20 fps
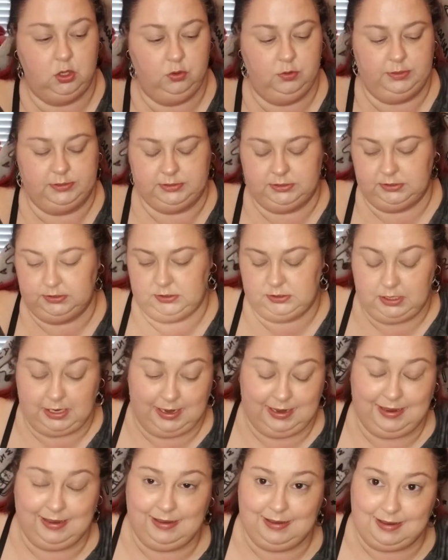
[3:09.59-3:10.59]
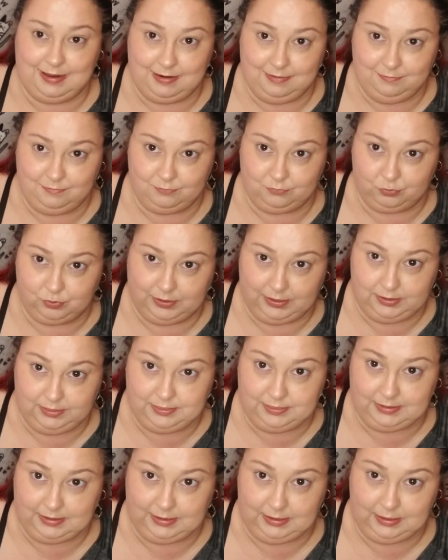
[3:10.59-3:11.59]
this is
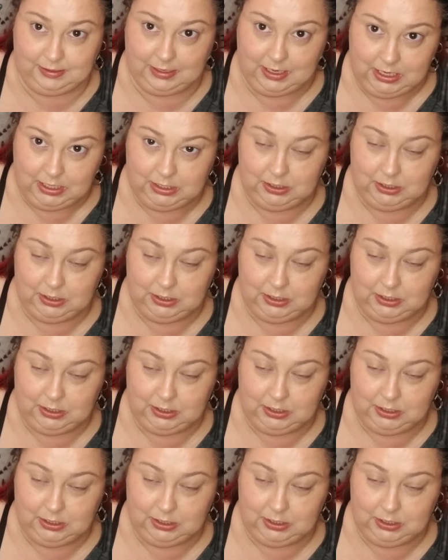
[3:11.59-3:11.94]
everything